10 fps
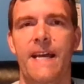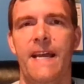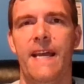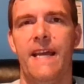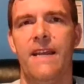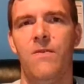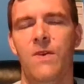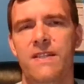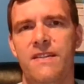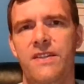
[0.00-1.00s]
And it
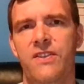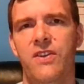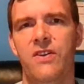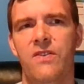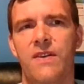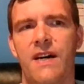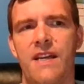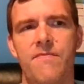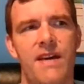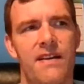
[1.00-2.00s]
wasn't until
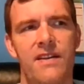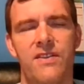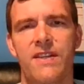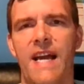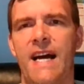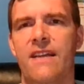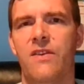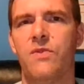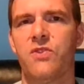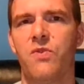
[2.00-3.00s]
he met another guy
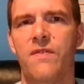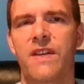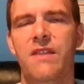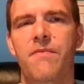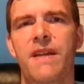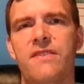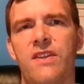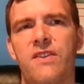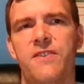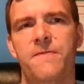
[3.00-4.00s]
that was sort of in the
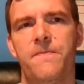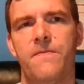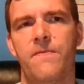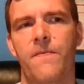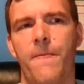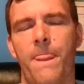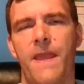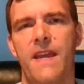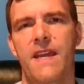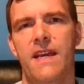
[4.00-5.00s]
business,
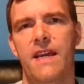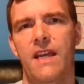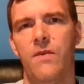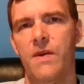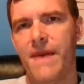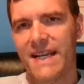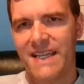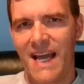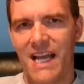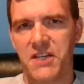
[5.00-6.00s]
and he went back
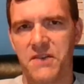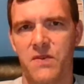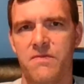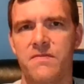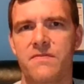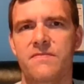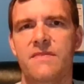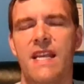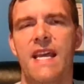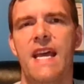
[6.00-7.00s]
to Nashville.
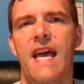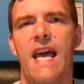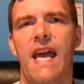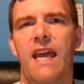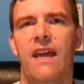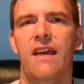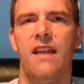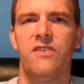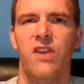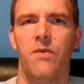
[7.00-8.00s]
And
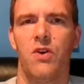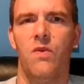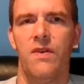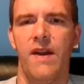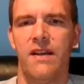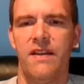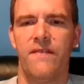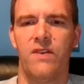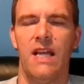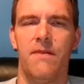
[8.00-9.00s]
as they were going around to
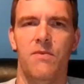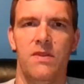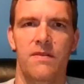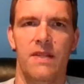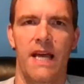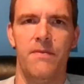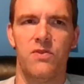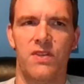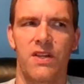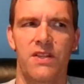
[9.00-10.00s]
different
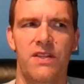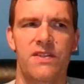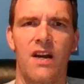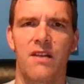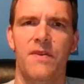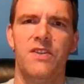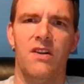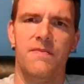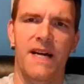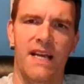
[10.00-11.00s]
labels, this documentary
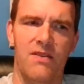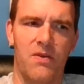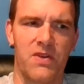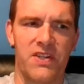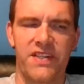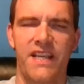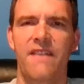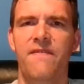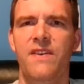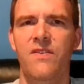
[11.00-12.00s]
talked about how there were
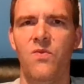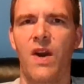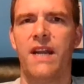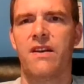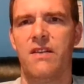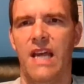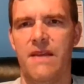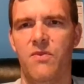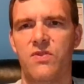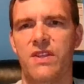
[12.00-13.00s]
7 record
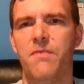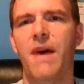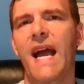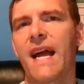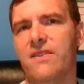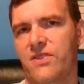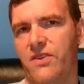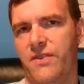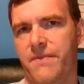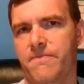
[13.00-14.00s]
labels that passed
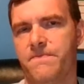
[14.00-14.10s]
on him.